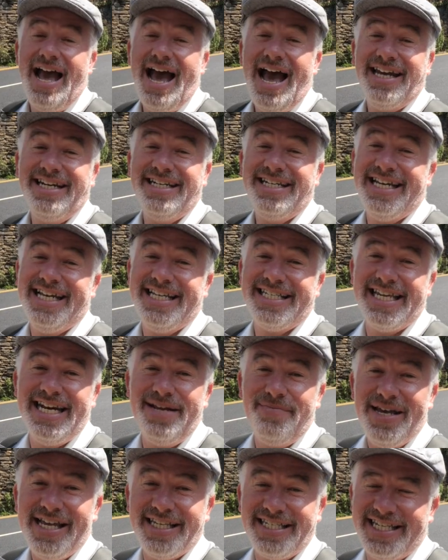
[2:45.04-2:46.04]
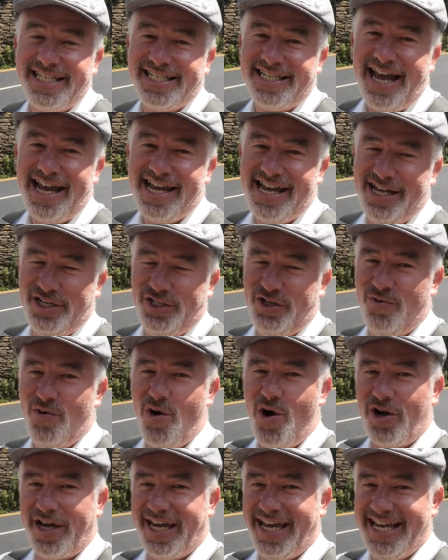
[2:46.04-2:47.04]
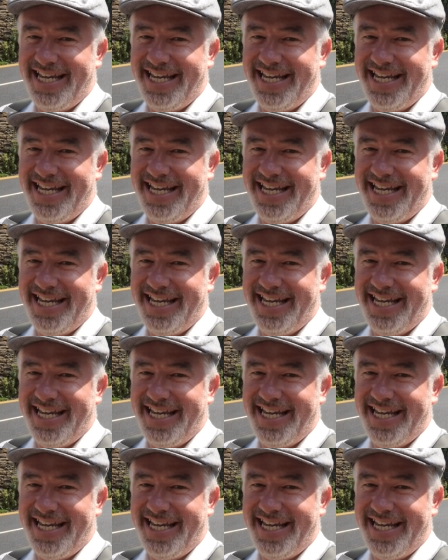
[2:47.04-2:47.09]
And it's an amazing sight as you walk